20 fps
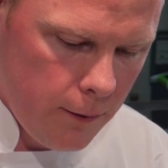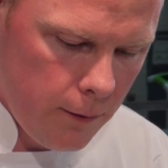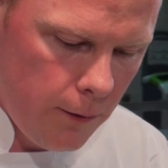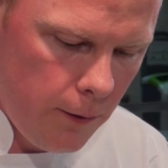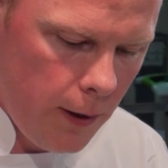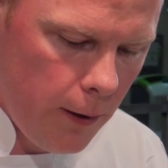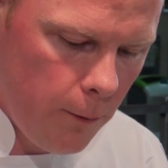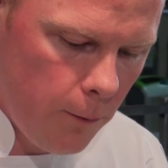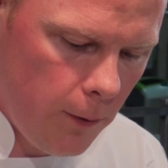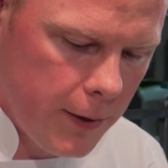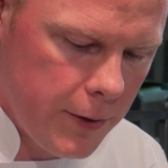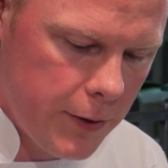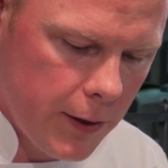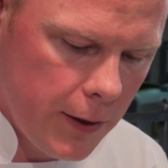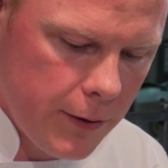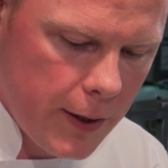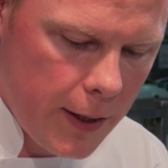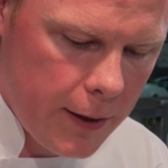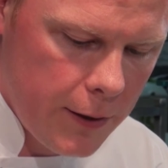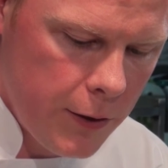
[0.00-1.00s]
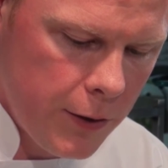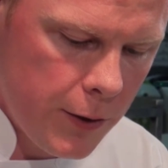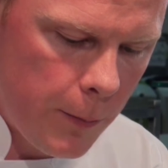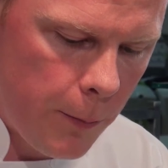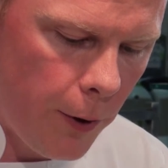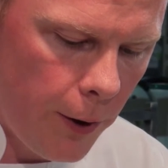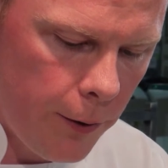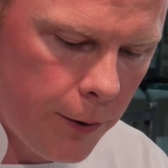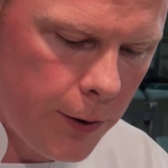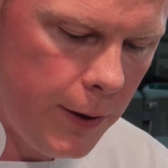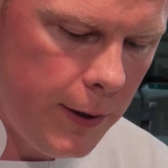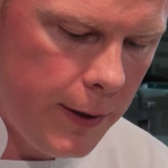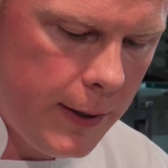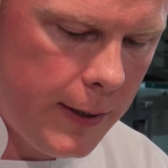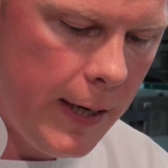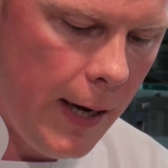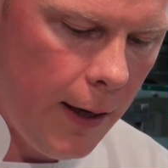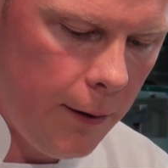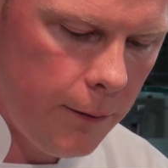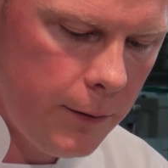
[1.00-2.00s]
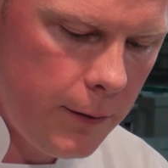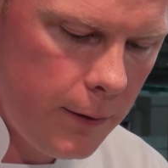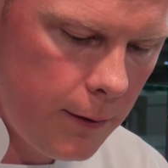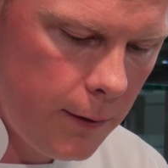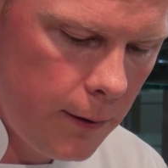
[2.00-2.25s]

Right, once those onions are broken down,